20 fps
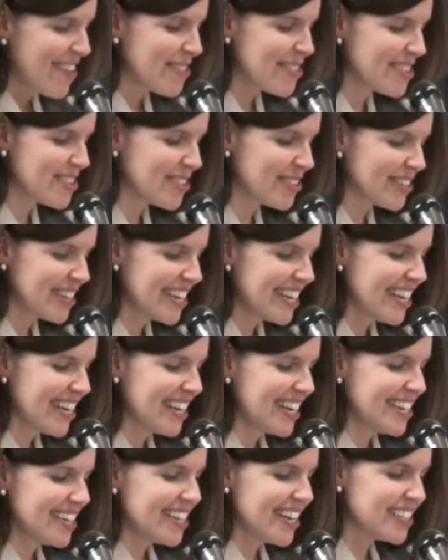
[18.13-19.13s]
with a degree
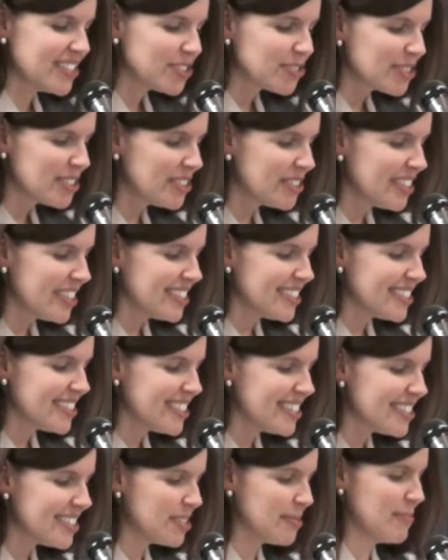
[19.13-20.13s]
in industrial and
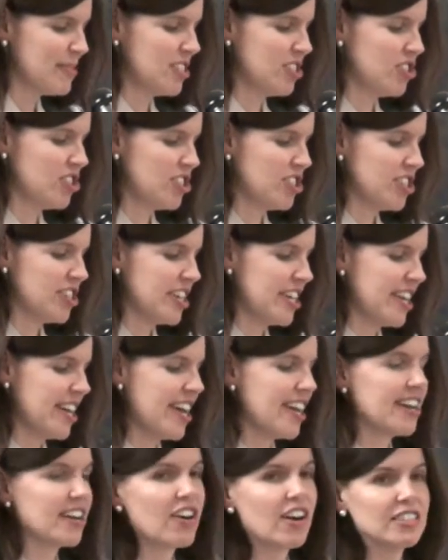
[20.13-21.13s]
systems
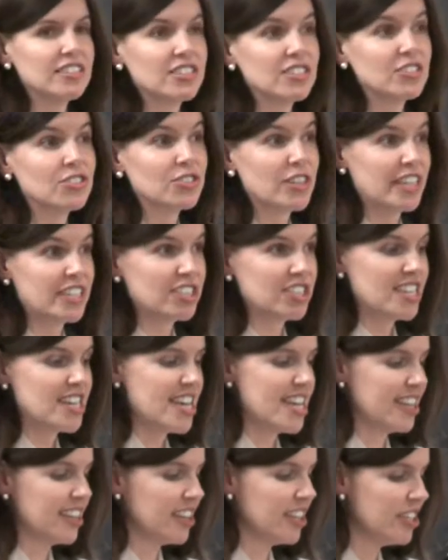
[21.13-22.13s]
engineering and a
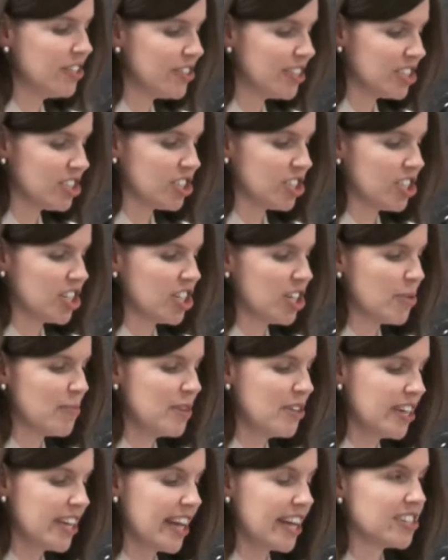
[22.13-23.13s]
concentration in literature,
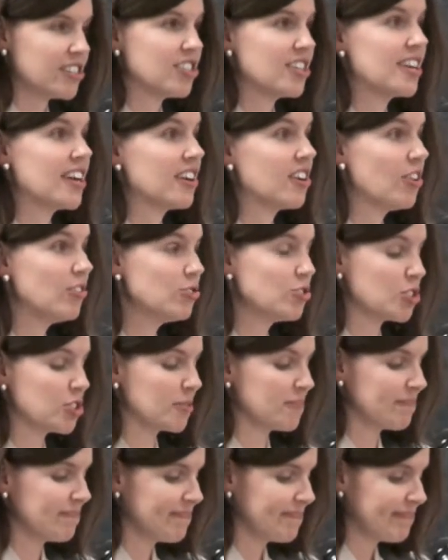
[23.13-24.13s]
communication, and culture.